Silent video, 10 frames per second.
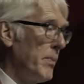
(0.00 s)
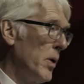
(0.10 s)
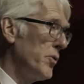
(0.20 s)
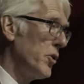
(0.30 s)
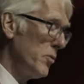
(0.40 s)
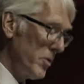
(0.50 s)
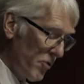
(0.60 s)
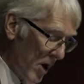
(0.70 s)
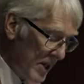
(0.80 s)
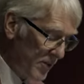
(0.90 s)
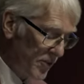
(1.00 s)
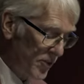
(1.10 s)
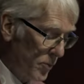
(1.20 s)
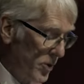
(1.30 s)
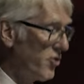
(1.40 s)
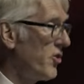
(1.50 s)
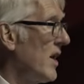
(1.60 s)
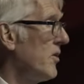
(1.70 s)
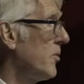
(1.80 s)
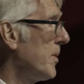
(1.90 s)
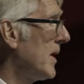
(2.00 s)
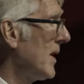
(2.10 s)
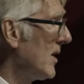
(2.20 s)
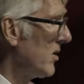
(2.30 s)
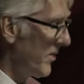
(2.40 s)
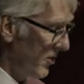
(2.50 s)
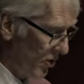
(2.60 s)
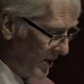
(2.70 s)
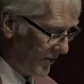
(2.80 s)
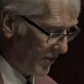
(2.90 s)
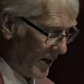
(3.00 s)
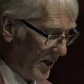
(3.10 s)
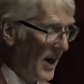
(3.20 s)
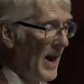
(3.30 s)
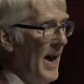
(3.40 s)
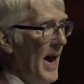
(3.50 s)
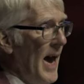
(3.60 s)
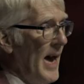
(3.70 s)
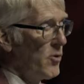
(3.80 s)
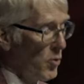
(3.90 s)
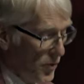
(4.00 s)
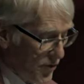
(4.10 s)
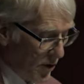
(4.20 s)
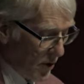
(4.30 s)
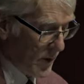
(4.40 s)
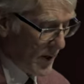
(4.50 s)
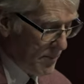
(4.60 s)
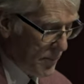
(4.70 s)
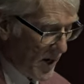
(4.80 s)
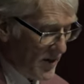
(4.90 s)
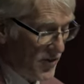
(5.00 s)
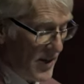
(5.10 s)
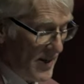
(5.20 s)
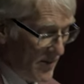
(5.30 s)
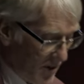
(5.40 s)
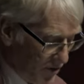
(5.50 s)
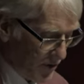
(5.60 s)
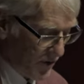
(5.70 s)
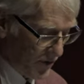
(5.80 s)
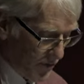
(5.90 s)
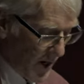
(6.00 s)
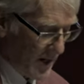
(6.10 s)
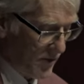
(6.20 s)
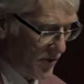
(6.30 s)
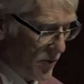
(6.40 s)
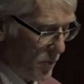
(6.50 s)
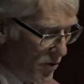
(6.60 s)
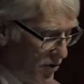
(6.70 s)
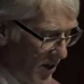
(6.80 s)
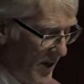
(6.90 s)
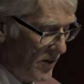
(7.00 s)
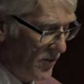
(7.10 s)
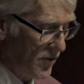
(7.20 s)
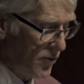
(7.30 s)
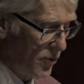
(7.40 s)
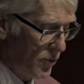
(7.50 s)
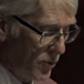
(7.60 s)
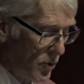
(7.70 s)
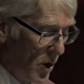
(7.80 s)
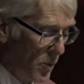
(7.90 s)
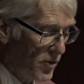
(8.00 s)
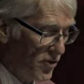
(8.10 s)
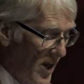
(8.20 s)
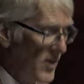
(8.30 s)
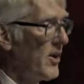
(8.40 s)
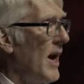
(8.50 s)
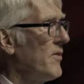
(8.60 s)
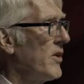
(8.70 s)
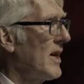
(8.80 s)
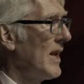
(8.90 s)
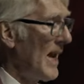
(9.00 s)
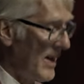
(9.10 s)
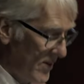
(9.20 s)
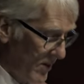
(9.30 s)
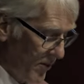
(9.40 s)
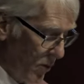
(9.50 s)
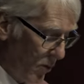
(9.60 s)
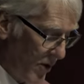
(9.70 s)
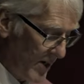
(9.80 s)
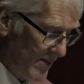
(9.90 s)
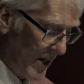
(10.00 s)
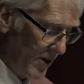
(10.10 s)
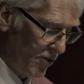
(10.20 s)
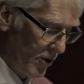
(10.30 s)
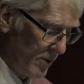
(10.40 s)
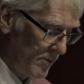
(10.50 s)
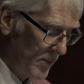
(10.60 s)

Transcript: both human rights, which tend to be individualistic, and also embrace Indigenous rights, which, tends to, which tend to have a collective orientation.